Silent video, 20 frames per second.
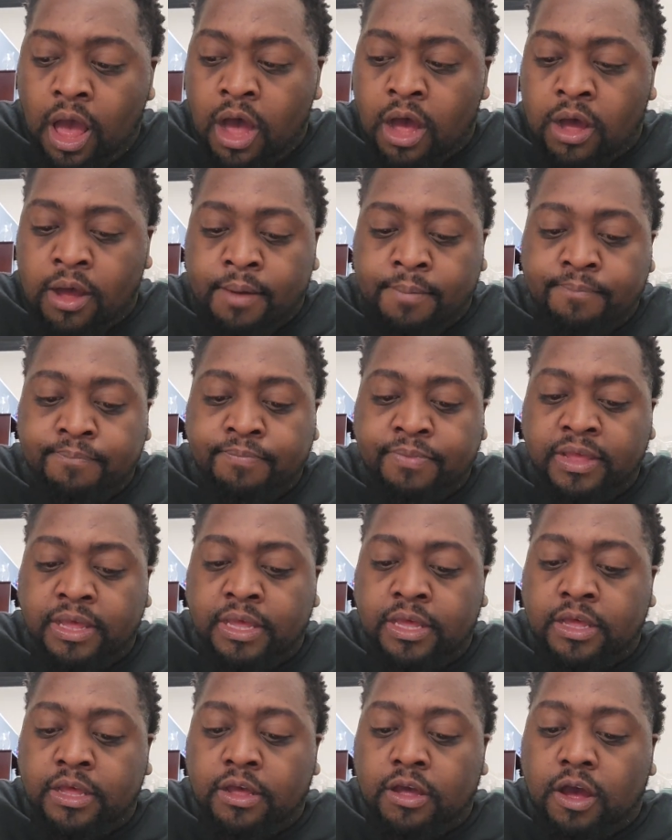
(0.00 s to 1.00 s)
Osa
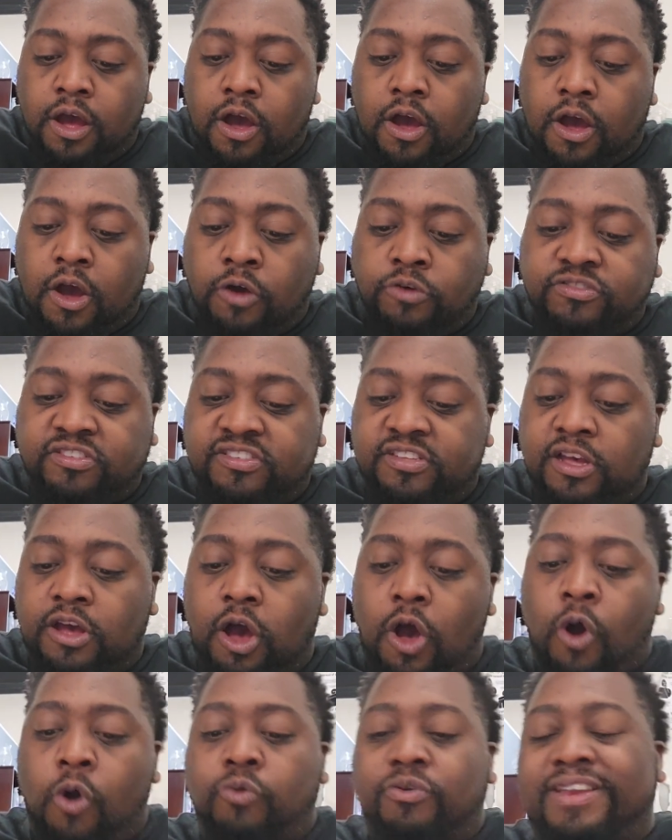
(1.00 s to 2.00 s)

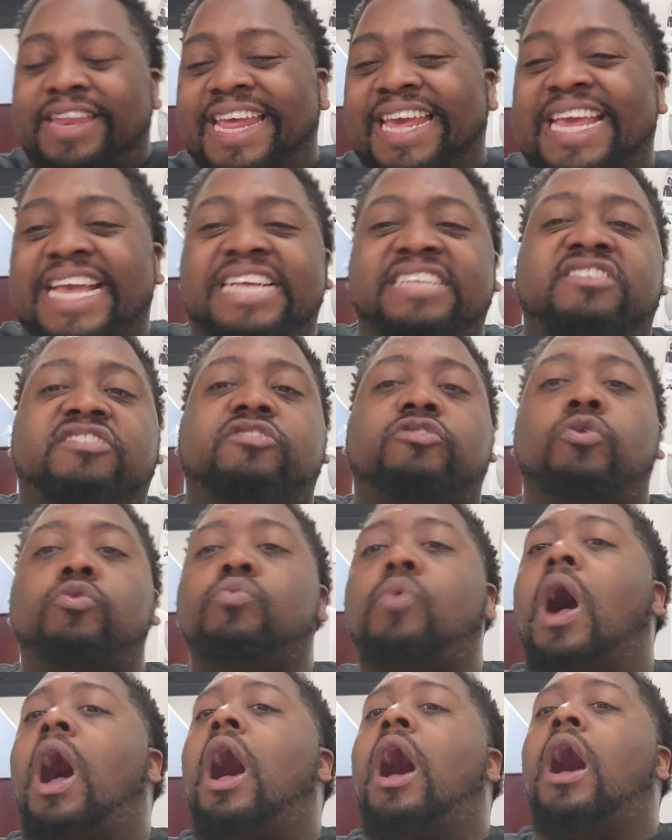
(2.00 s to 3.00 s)

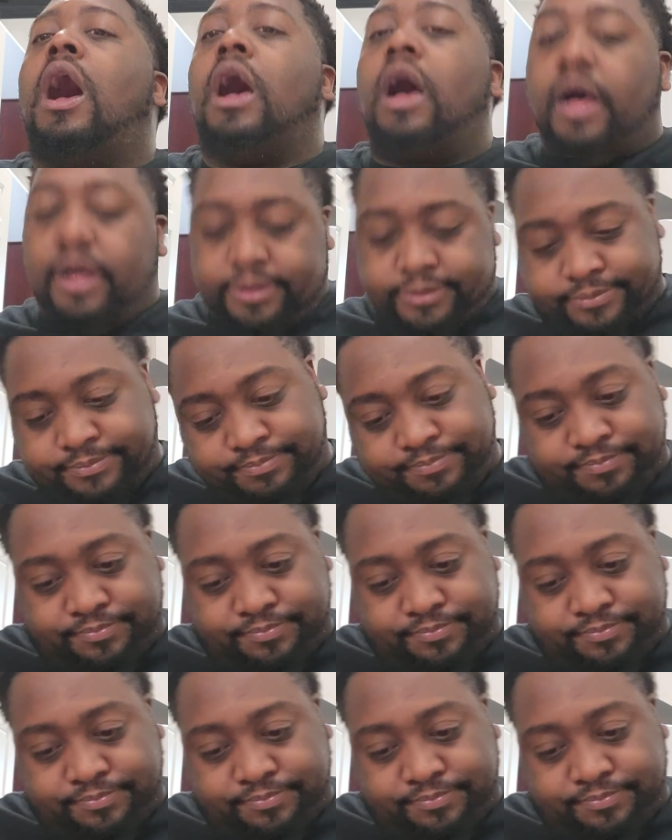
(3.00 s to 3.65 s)
Odighizuwa.